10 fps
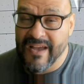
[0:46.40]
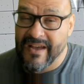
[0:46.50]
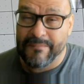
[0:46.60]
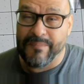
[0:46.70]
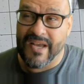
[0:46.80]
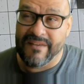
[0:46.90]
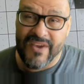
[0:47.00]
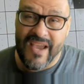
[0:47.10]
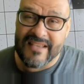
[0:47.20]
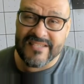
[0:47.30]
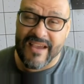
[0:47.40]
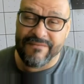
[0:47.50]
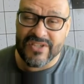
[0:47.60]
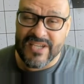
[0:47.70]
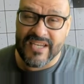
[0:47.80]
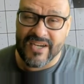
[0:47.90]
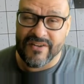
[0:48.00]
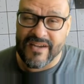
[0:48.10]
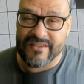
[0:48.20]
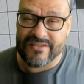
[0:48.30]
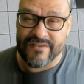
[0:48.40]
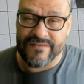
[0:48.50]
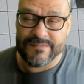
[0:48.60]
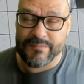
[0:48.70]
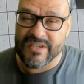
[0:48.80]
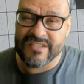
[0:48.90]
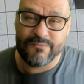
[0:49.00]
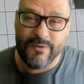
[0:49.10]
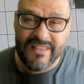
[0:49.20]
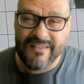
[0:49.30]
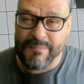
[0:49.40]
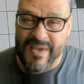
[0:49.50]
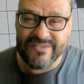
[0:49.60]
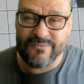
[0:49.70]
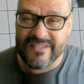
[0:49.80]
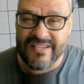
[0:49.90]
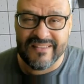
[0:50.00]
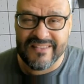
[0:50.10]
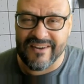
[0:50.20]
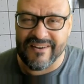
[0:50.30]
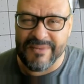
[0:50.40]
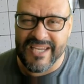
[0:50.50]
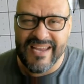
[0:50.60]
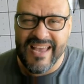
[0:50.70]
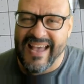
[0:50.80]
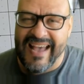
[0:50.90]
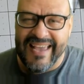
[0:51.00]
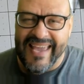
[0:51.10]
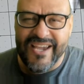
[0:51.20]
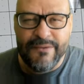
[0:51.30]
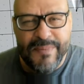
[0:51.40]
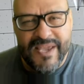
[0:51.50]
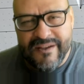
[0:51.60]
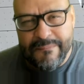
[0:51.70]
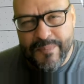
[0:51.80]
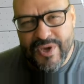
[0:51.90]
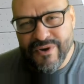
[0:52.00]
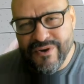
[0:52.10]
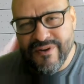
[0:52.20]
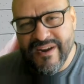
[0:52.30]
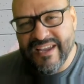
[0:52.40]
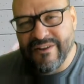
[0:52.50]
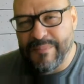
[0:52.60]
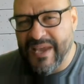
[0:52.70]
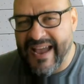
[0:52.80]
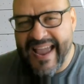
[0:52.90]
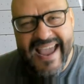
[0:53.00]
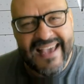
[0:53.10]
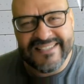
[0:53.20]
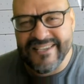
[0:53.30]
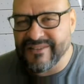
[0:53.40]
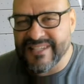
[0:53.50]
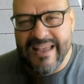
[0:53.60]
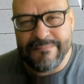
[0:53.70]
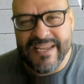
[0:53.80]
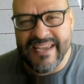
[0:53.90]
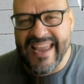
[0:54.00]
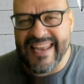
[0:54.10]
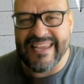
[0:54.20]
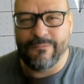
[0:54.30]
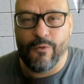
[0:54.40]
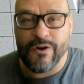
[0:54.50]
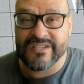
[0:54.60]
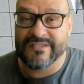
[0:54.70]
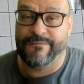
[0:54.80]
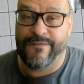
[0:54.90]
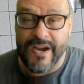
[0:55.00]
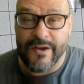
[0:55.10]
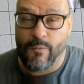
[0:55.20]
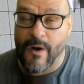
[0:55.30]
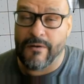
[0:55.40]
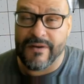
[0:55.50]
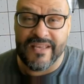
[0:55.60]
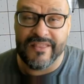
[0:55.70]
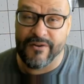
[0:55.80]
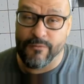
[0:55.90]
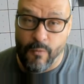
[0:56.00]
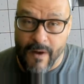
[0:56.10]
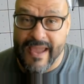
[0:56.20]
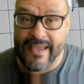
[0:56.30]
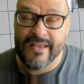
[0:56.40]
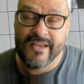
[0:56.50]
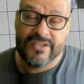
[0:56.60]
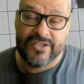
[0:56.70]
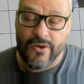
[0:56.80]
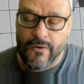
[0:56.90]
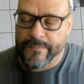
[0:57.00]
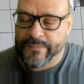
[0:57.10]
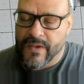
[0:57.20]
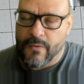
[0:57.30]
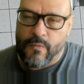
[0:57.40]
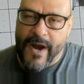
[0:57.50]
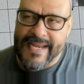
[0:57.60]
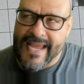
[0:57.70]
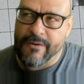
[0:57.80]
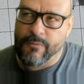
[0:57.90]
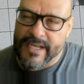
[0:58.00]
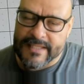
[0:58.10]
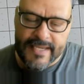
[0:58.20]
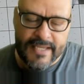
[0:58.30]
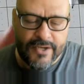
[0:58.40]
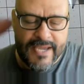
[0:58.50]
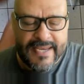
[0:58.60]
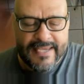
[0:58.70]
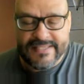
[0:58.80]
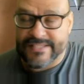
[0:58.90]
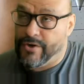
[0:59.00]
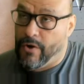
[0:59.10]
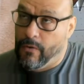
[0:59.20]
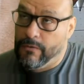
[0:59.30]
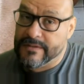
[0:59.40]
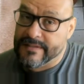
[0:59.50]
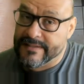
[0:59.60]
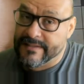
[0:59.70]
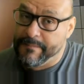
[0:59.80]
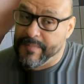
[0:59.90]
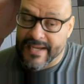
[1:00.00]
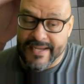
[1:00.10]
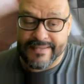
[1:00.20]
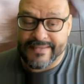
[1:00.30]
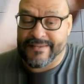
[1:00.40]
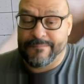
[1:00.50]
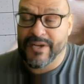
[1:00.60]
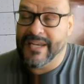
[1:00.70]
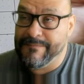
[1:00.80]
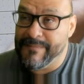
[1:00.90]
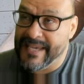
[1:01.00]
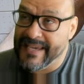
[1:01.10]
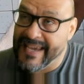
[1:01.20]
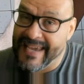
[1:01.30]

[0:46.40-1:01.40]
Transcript: But if you guys ever taken a look at the Surface Book, it's one of the best ones out there. I mean, it could be a computer, it could be a handheld tablet, and it works very well either way. So right now we're gonna take a look at it. It's an old system, but believe me, it